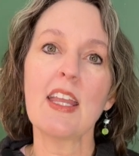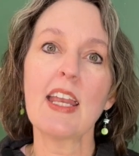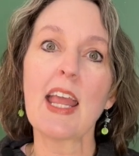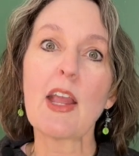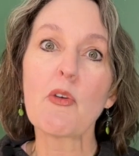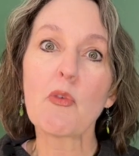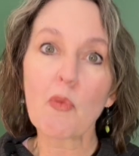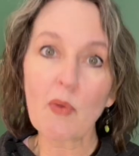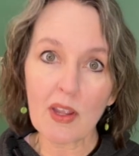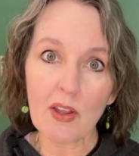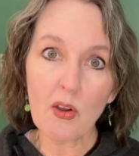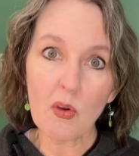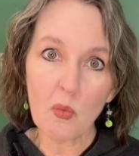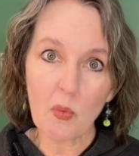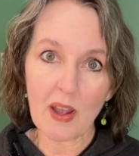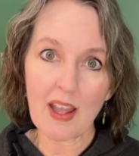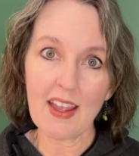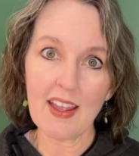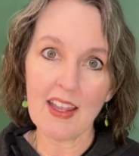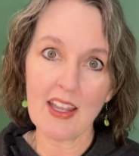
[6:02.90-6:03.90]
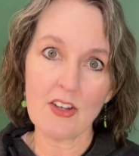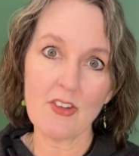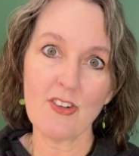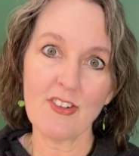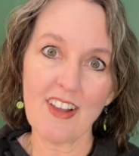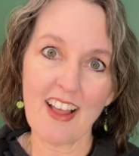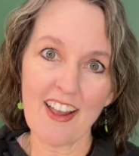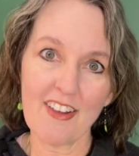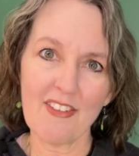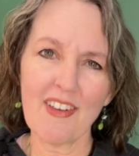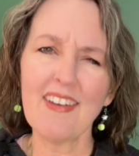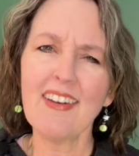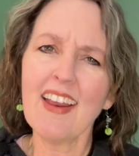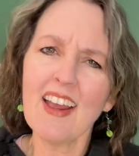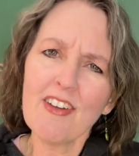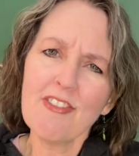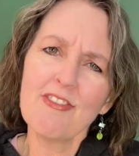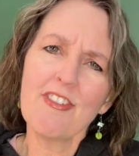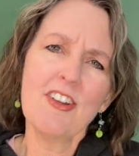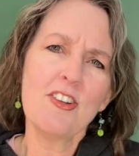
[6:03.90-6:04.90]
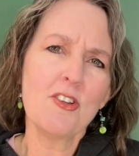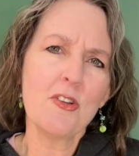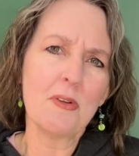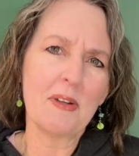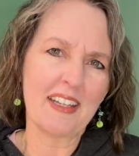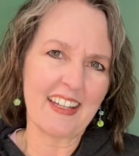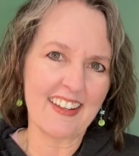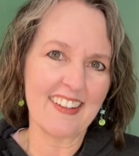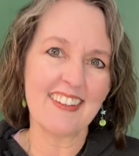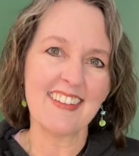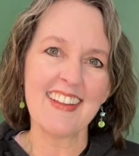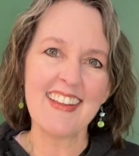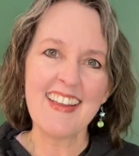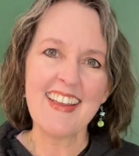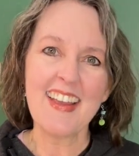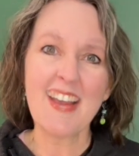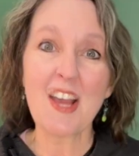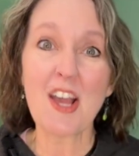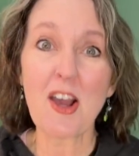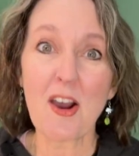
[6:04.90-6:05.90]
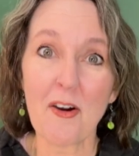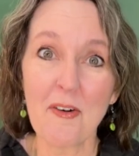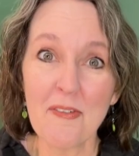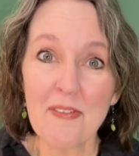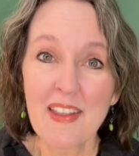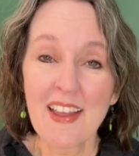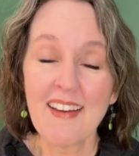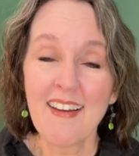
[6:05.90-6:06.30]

in a real way in your life and to have fun doing it. So